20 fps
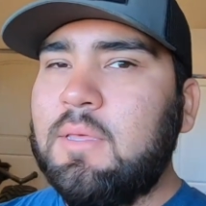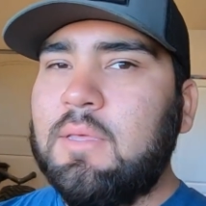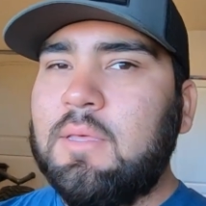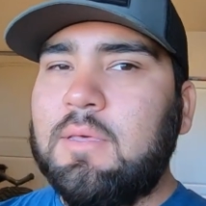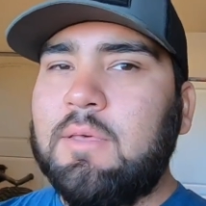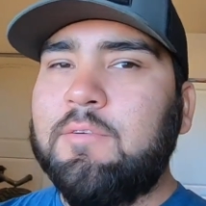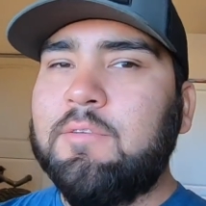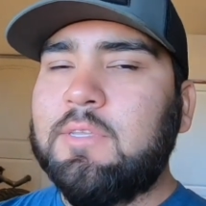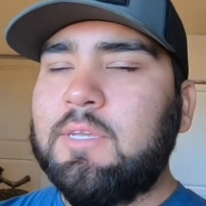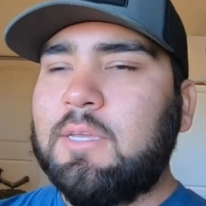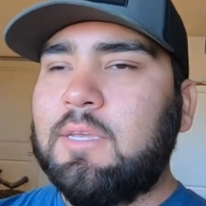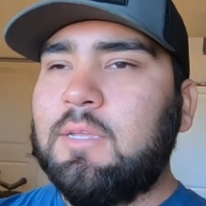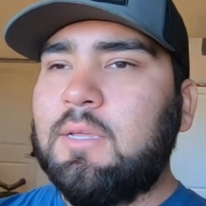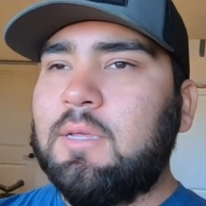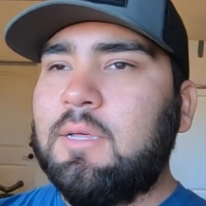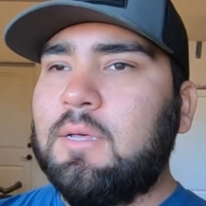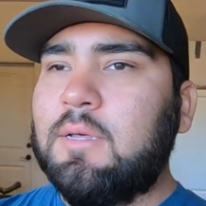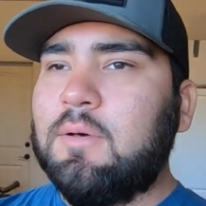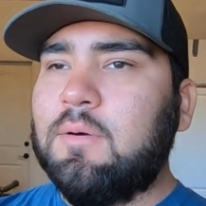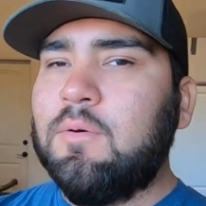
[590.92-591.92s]
it was like
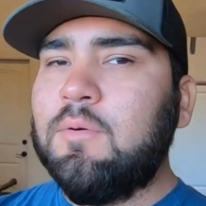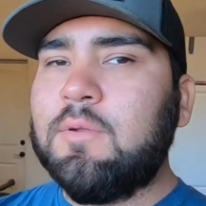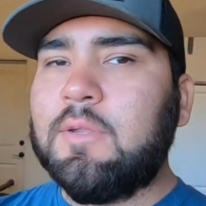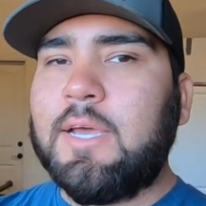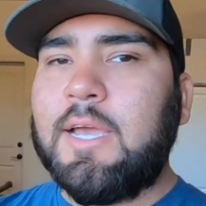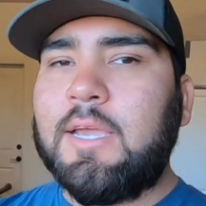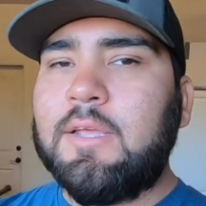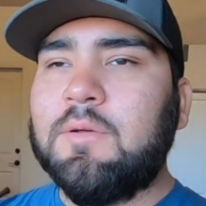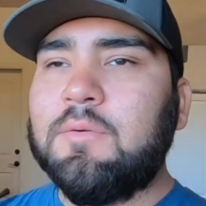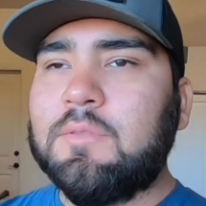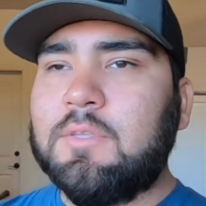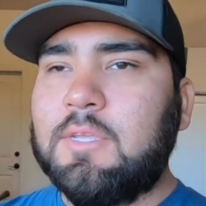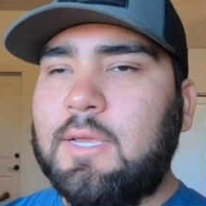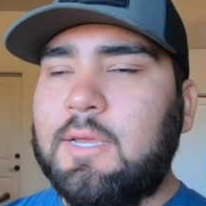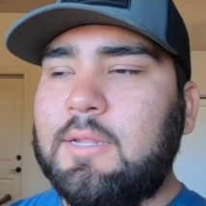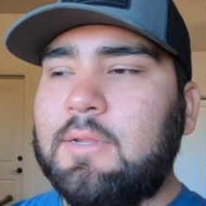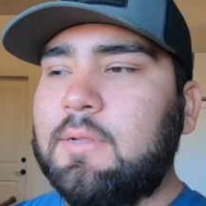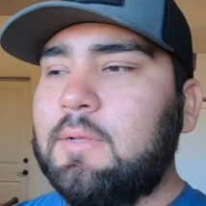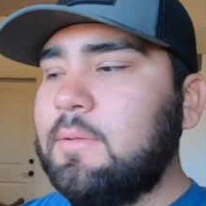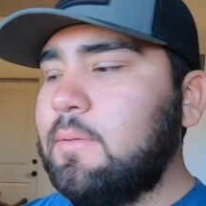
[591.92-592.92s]
a 09,
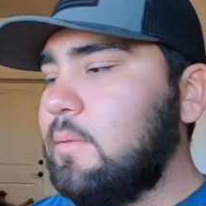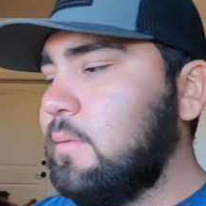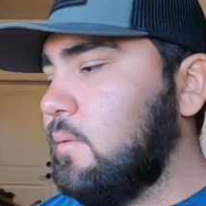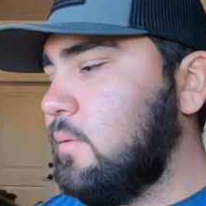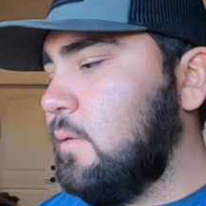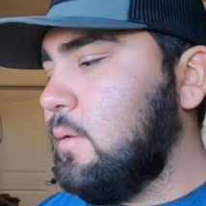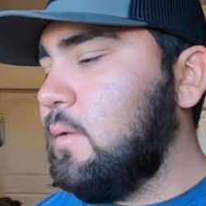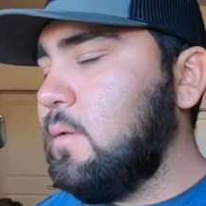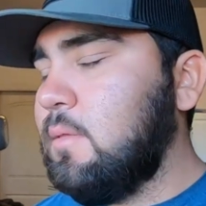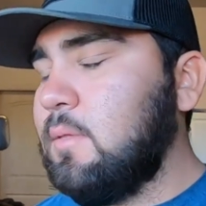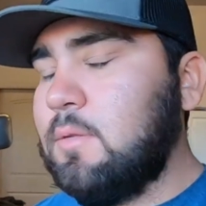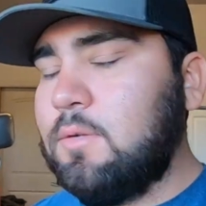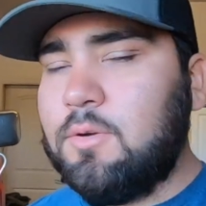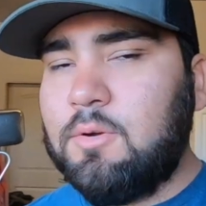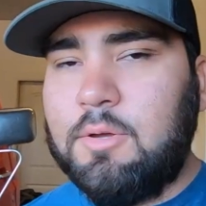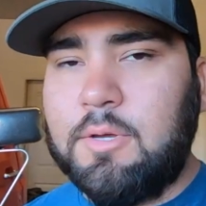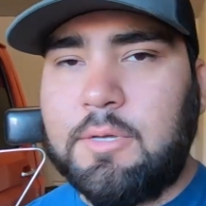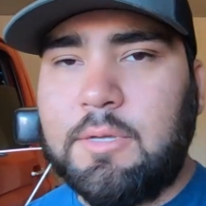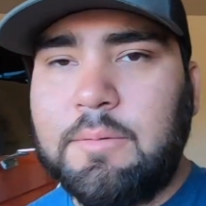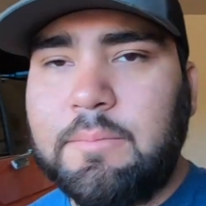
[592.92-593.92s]
010, the
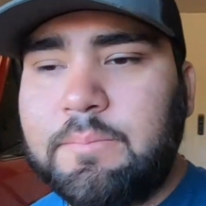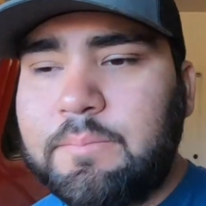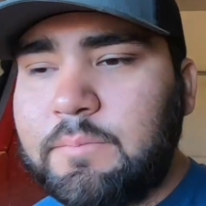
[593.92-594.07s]
truck.